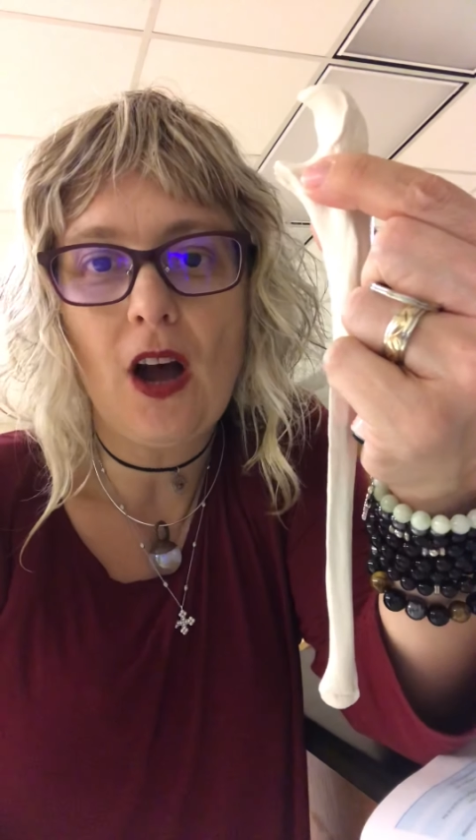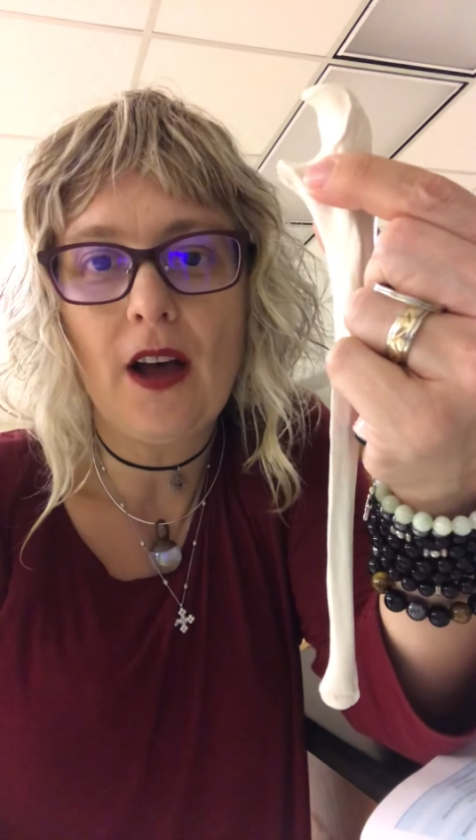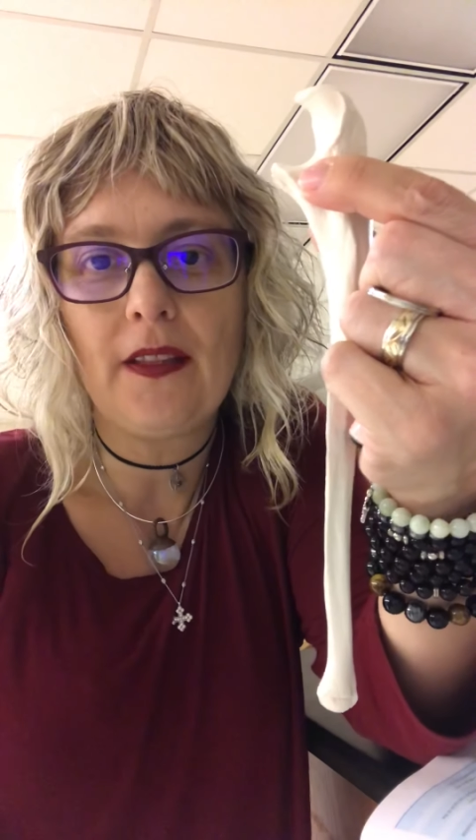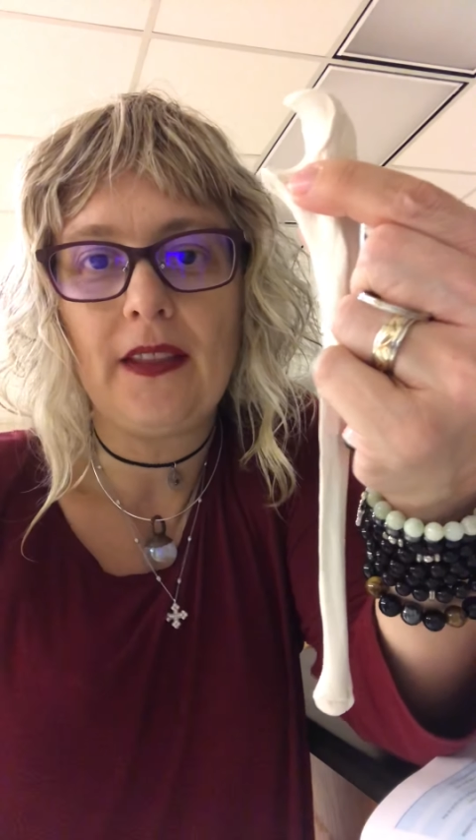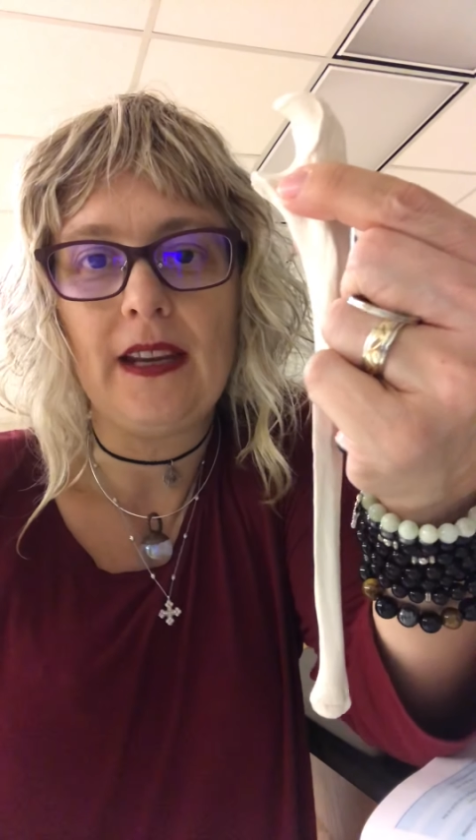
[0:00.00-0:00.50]

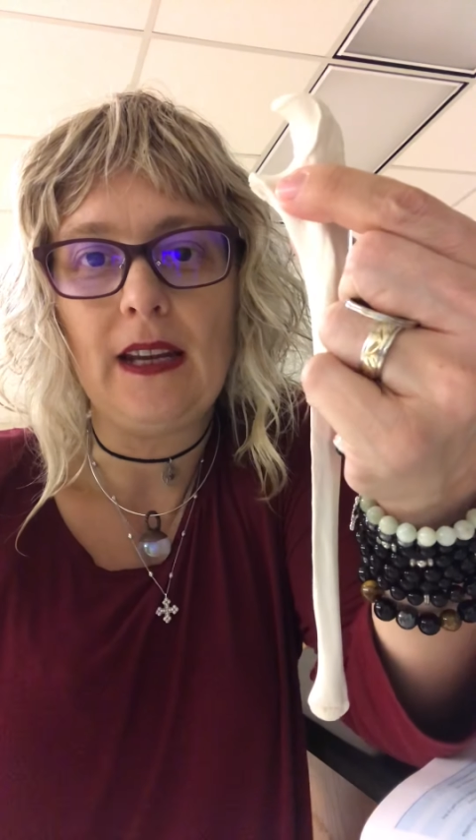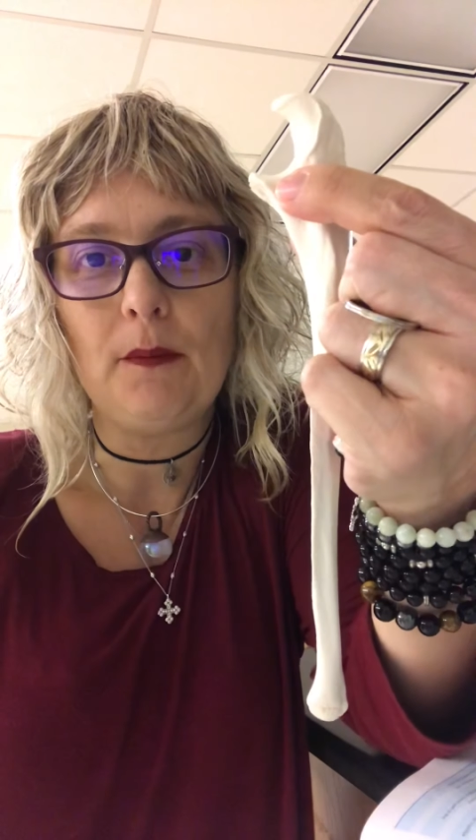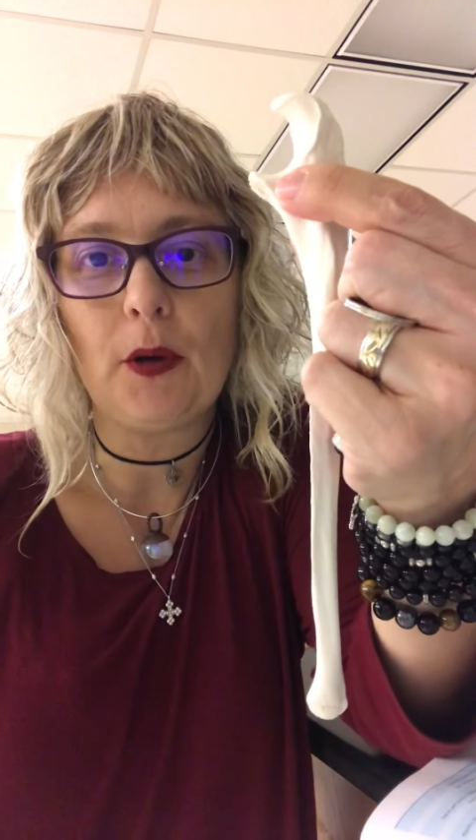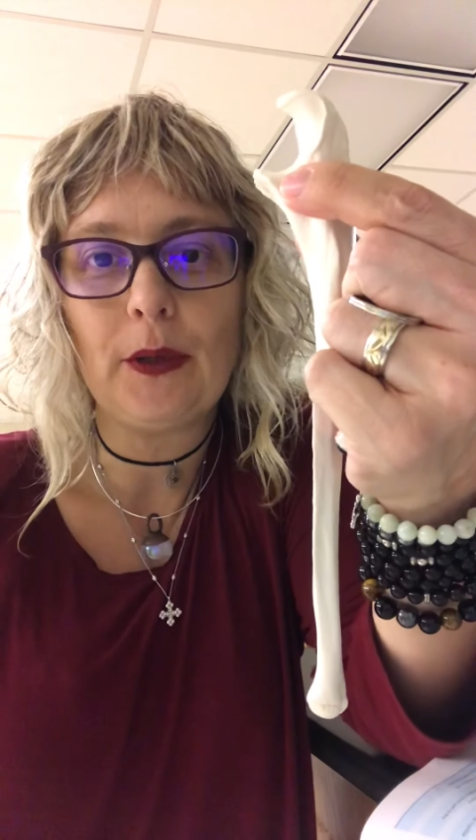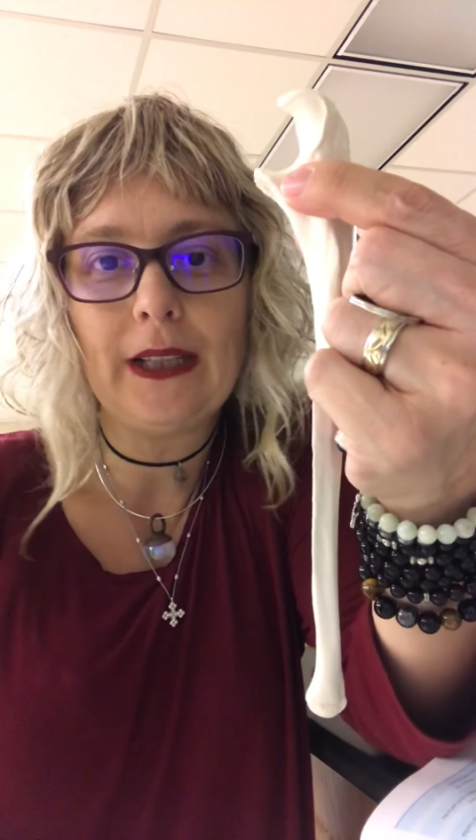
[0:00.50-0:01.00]
on
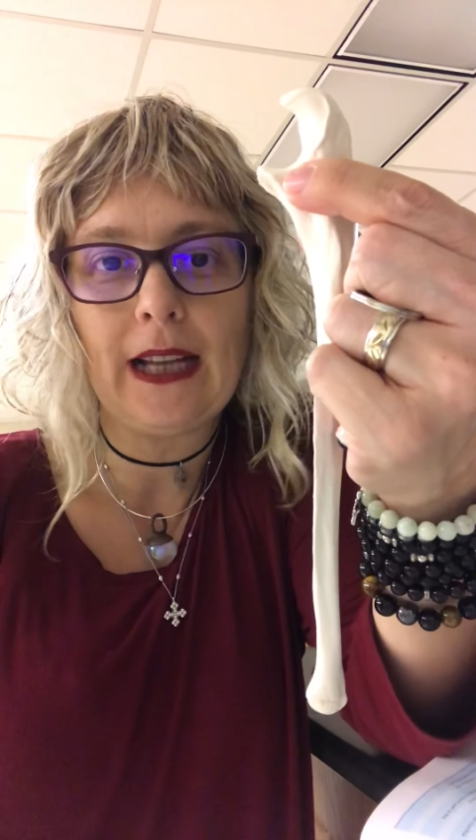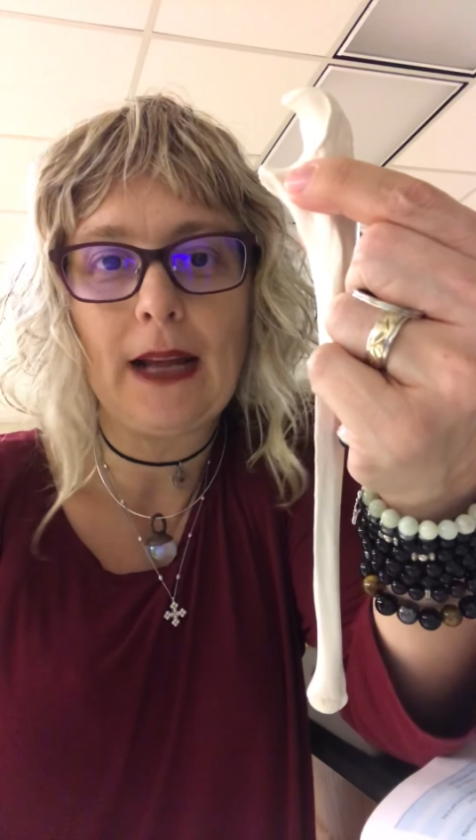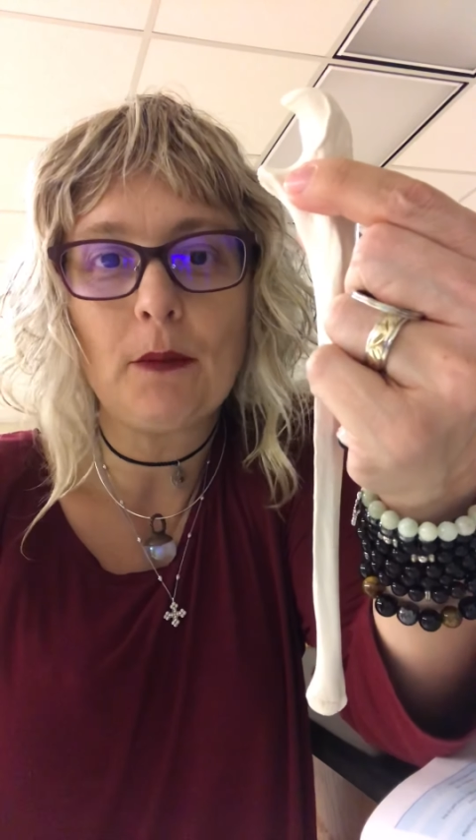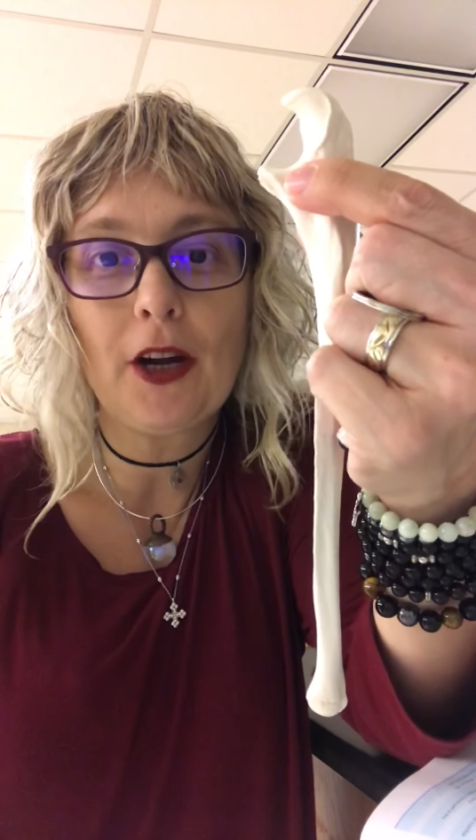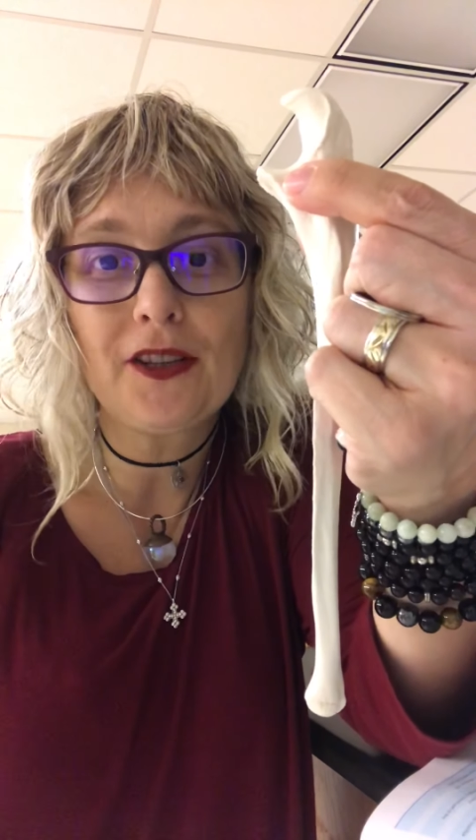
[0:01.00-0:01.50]
the bony
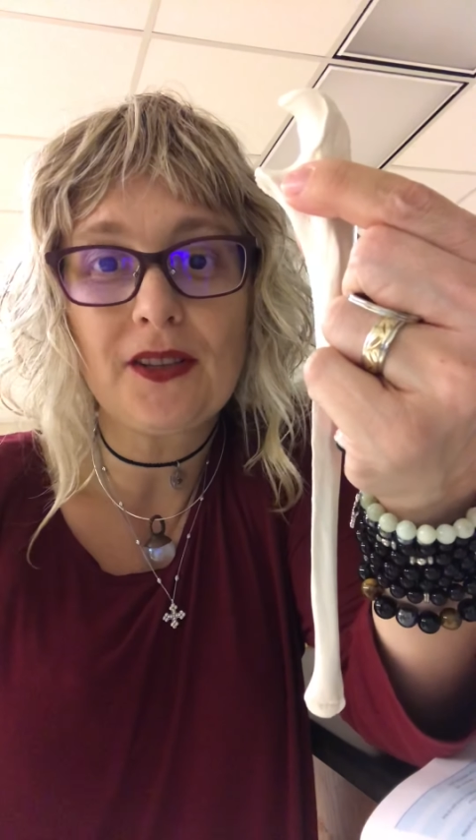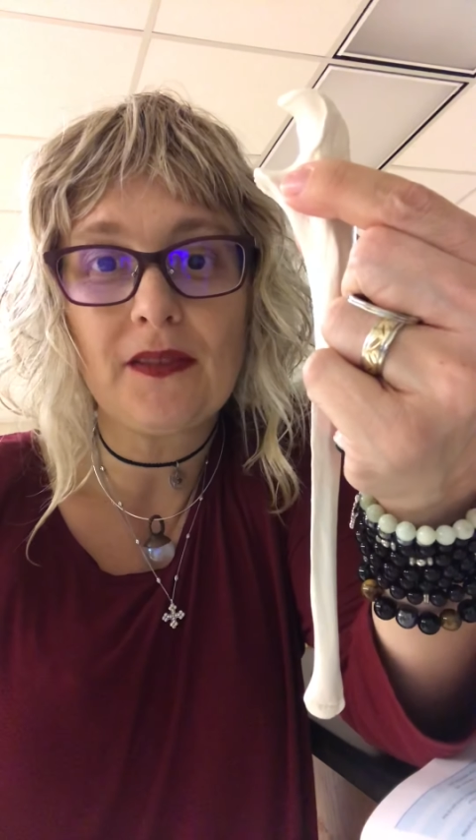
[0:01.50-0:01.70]
landmarks